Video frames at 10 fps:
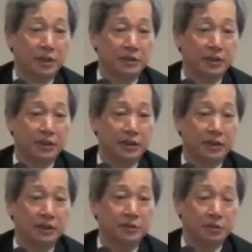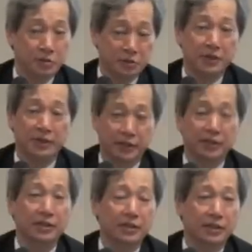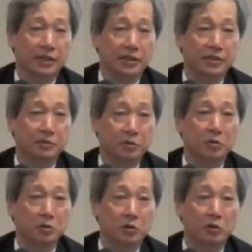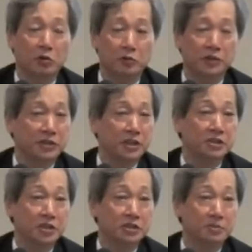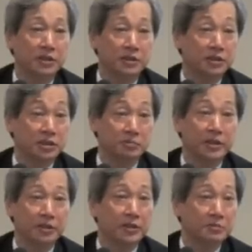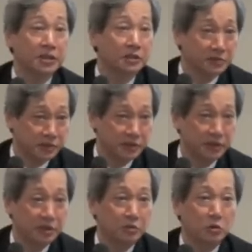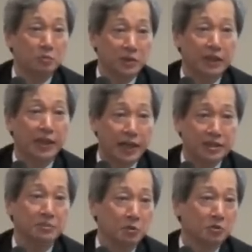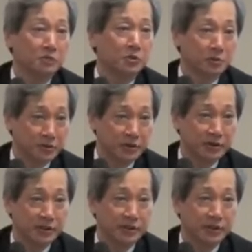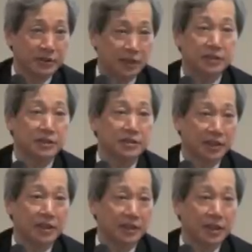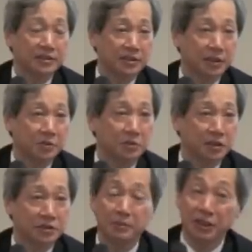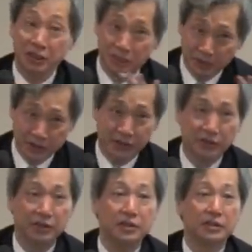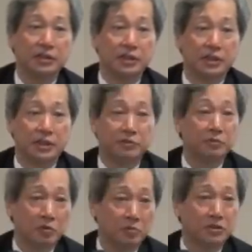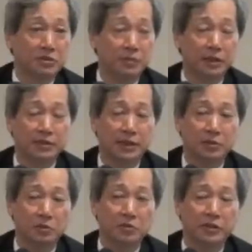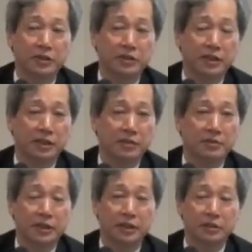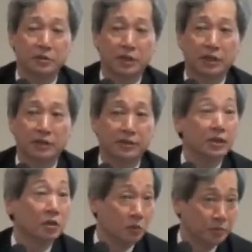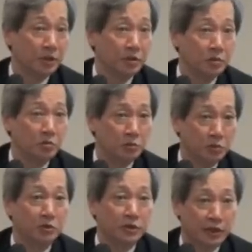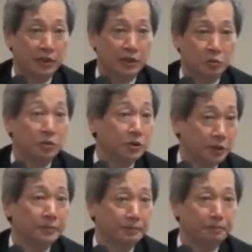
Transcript: but I do think that the role of decisions by decision makers themselves would play as important roles as, it, as institutions. I'm not dismissing um, reforms, but I don't think uh, that uh, alone would, uh, would do.